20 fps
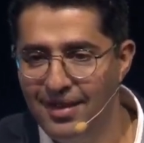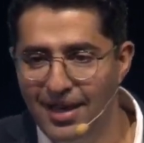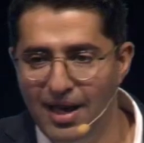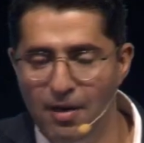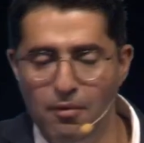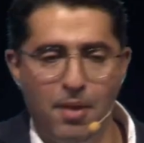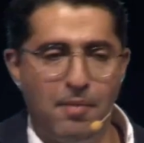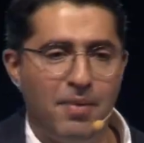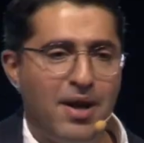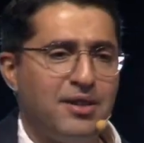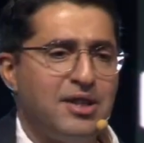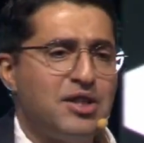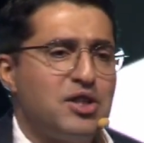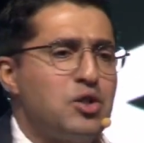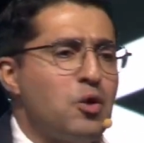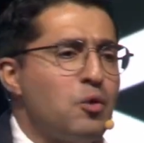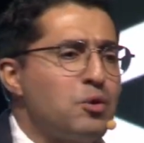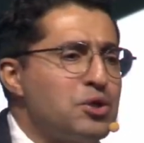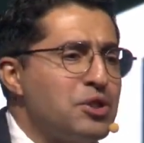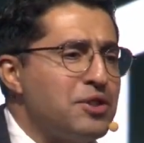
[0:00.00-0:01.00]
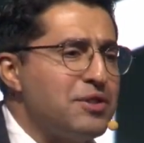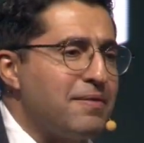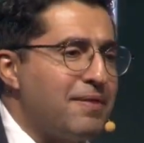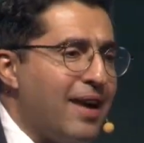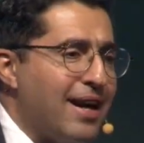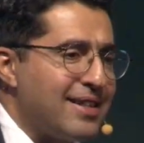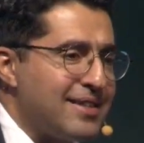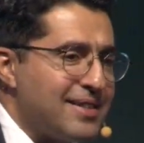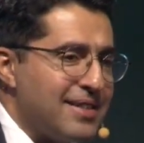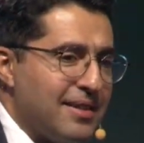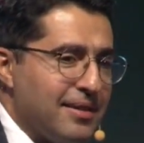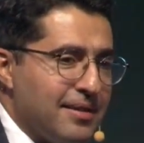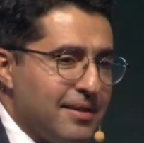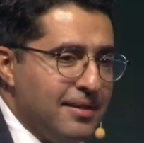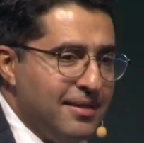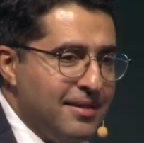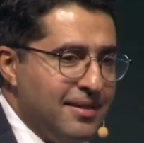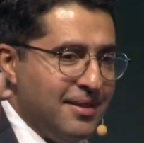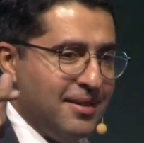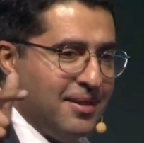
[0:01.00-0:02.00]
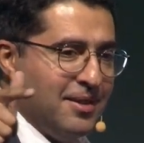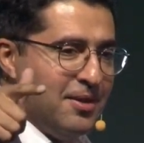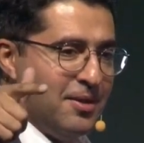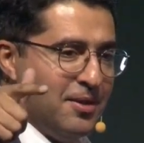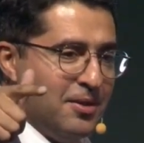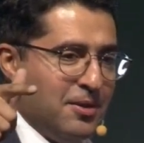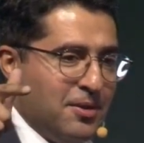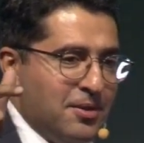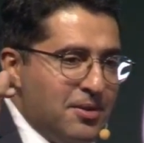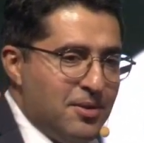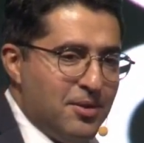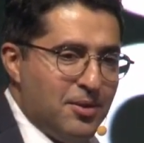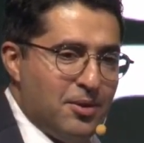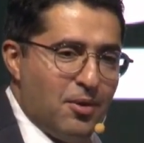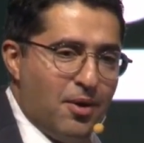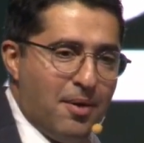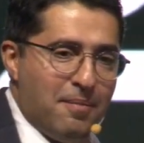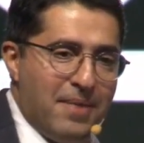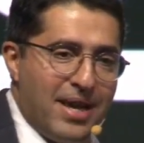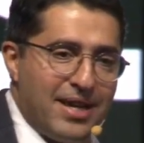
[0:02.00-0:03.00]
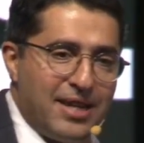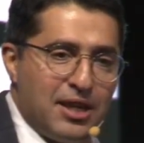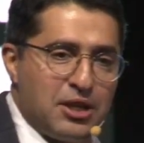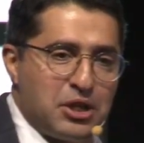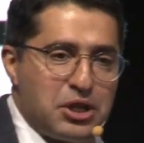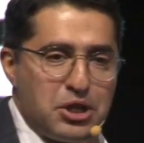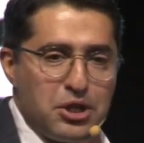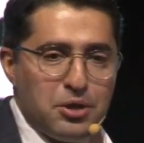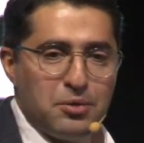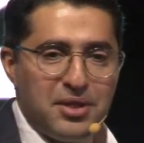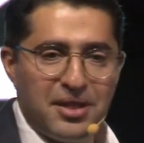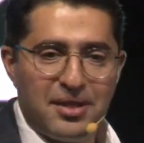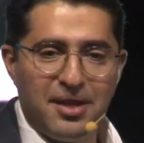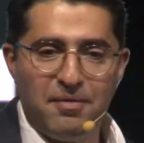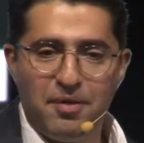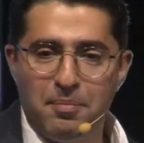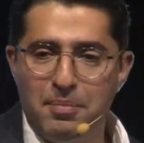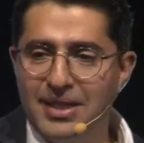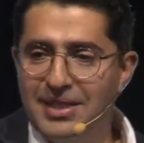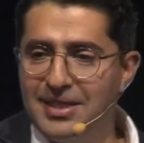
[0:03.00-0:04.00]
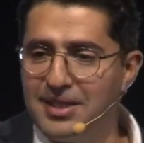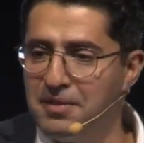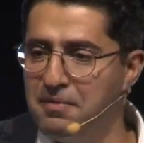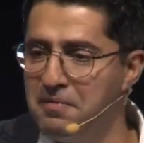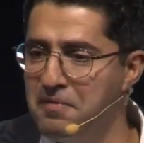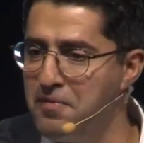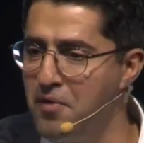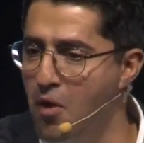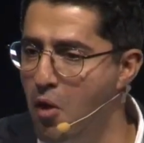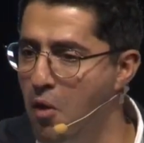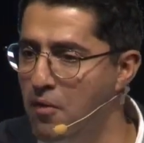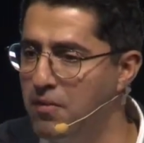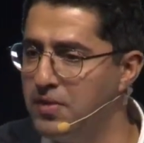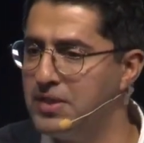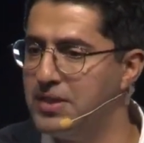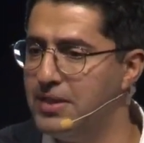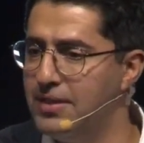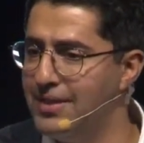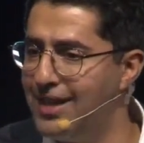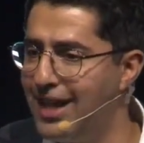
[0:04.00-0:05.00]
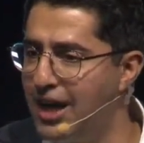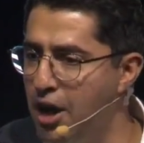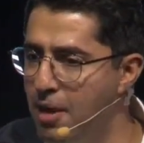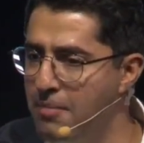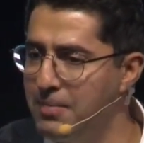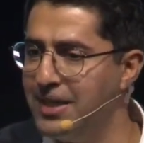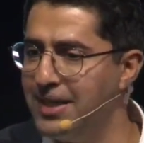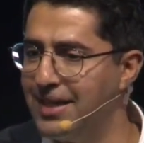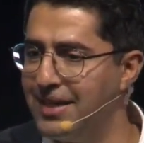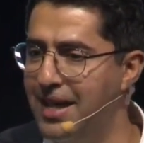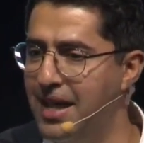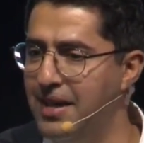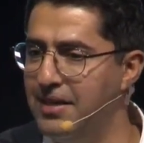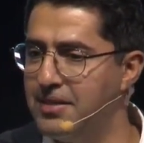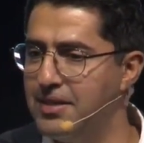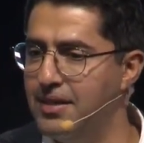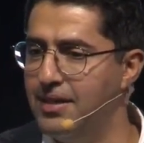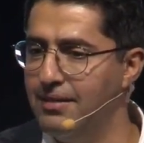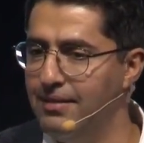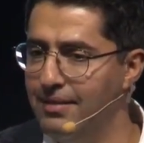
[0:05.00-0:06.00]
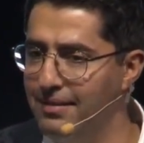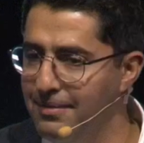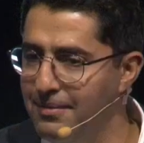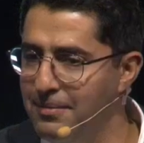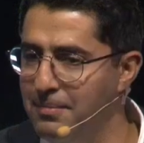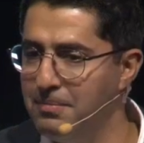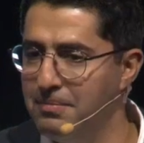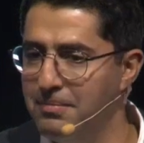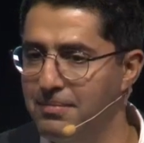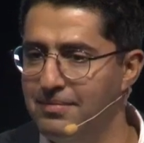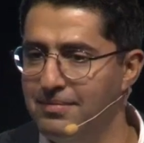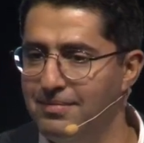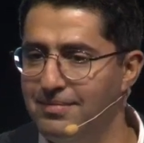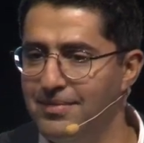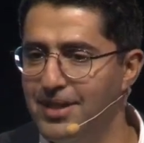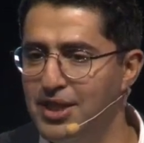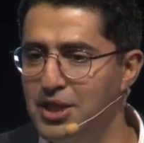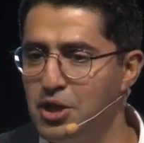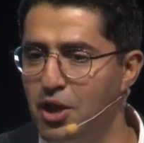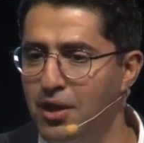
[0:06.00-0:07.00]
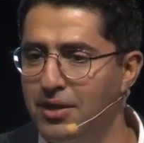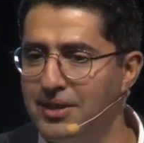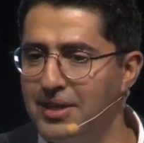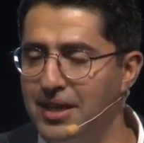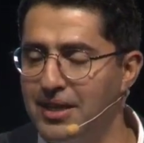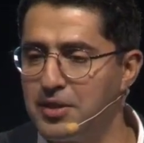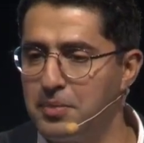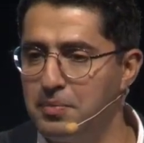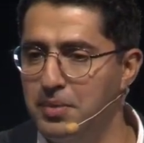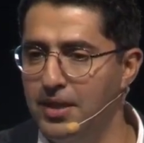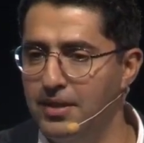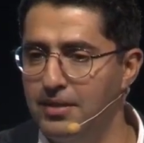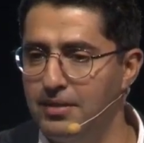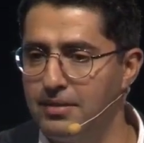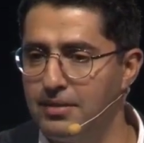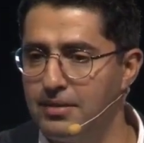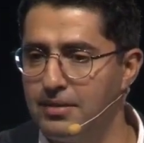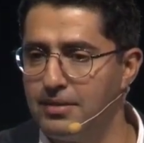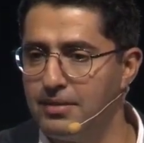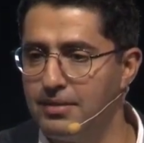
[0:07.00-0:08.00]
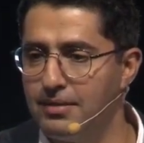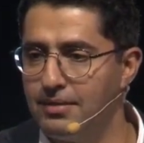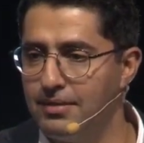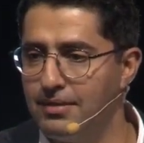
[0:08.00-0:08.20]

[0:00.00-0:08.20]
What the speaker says: And what about the social director, who are making sure that everybody is involved, they're communicating, enjoying the experience?